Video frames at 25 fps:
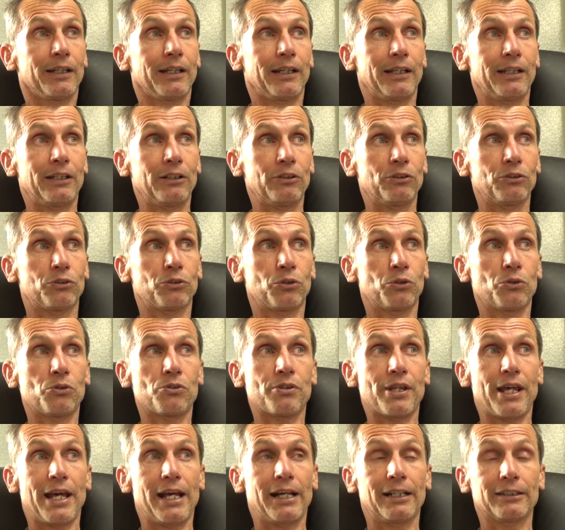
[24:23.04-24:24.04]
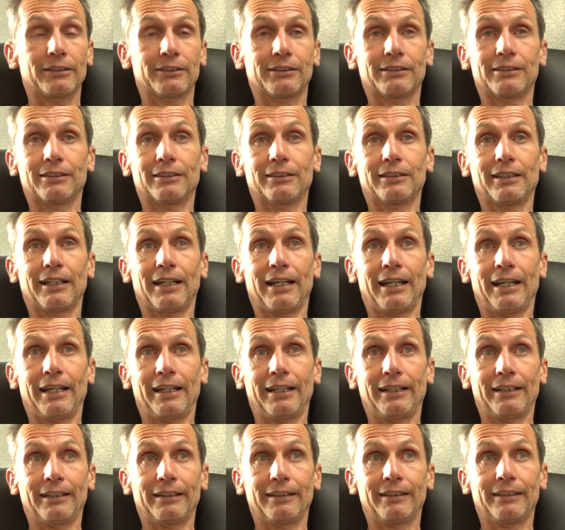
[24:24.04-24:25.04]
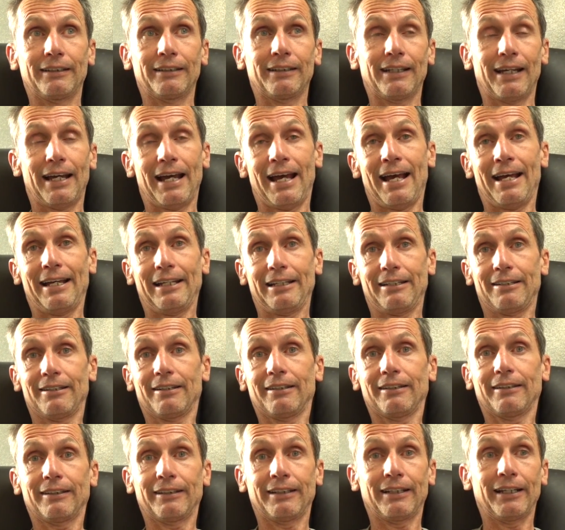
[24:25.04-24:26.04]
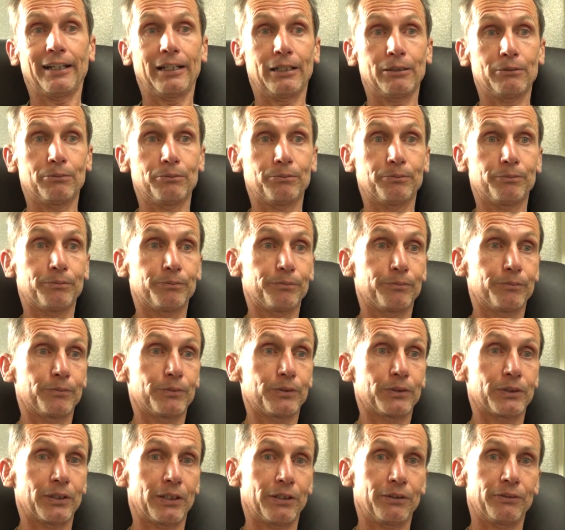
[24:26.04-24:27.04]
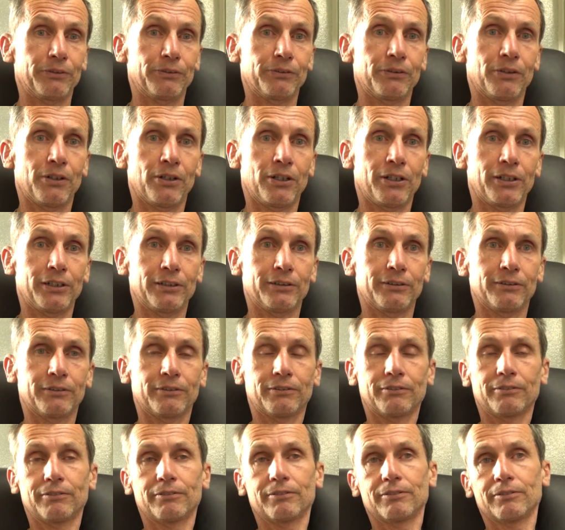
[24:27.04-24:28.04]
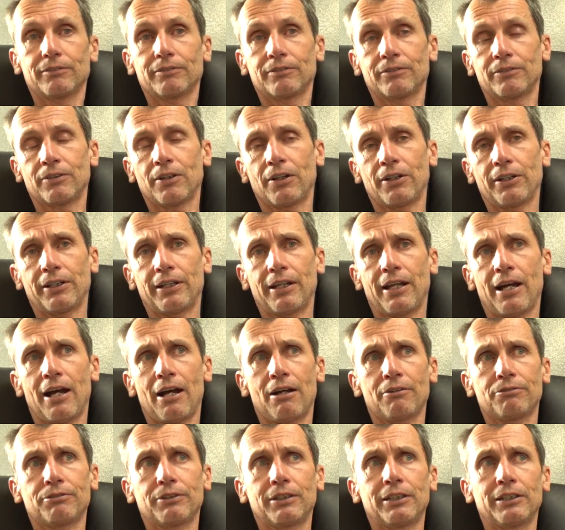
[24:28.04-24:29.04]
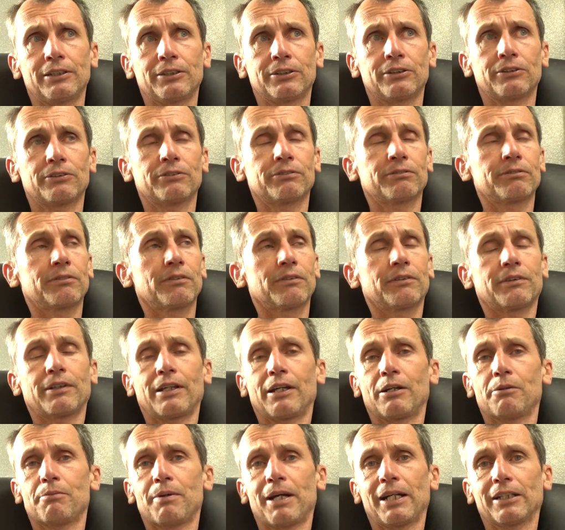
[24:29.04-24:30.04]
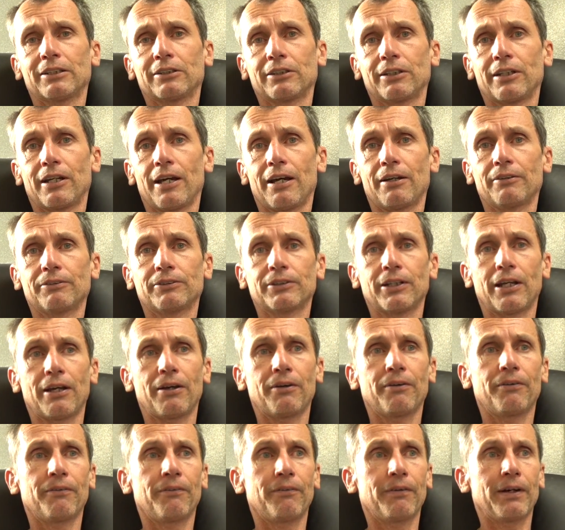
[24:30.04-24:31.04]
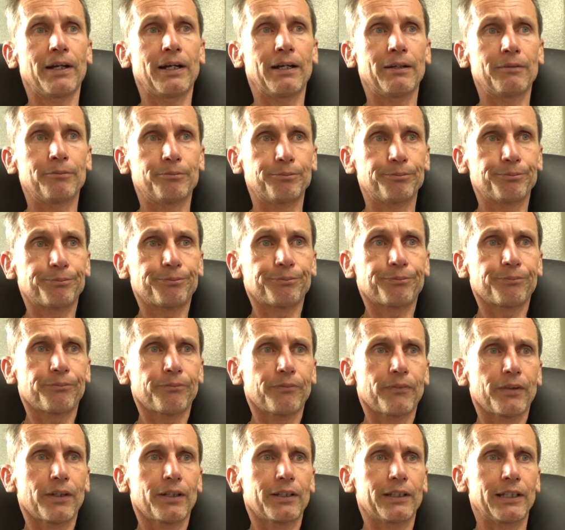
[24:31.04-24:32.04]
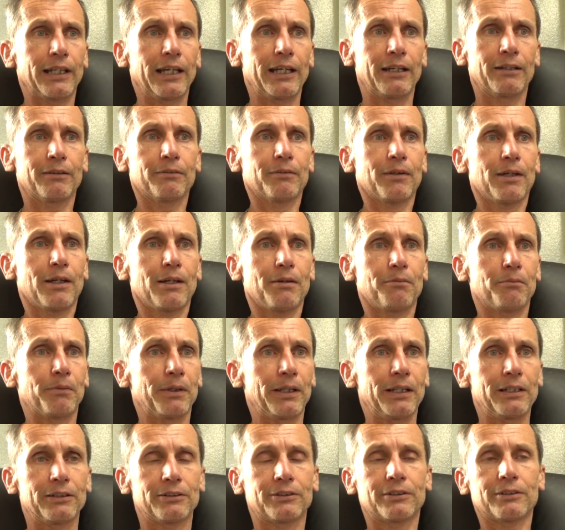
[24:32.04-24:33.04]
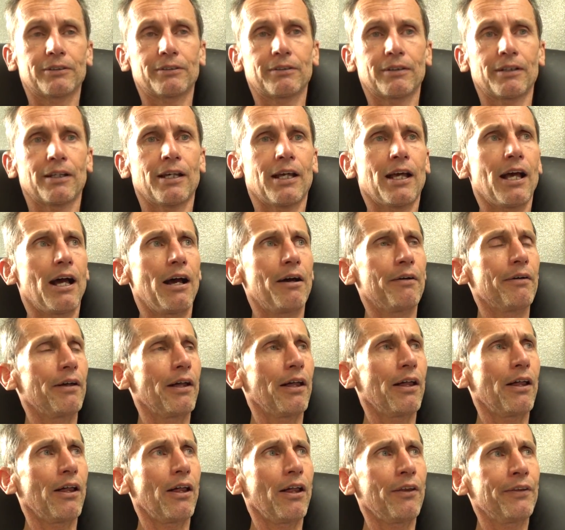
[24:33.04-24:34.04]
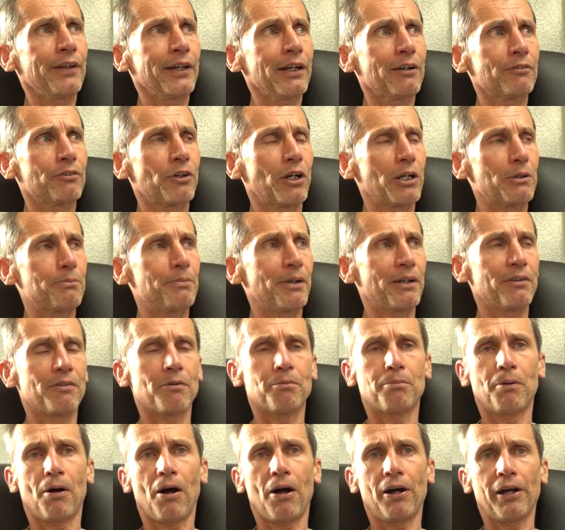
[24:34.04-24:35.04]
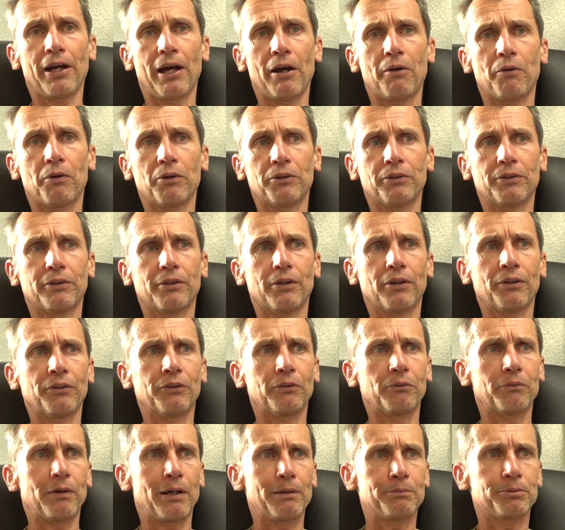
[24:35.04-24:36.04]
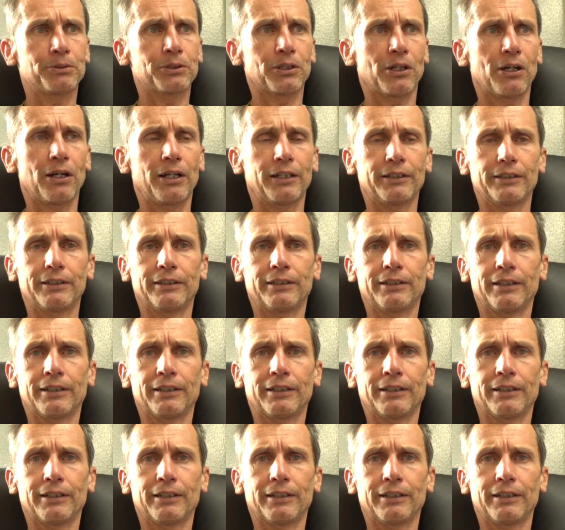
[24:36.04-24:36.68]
in 2008. So nine and a half years thereabouts ago. So yeah, but I think I've got a bit of a bio on the website.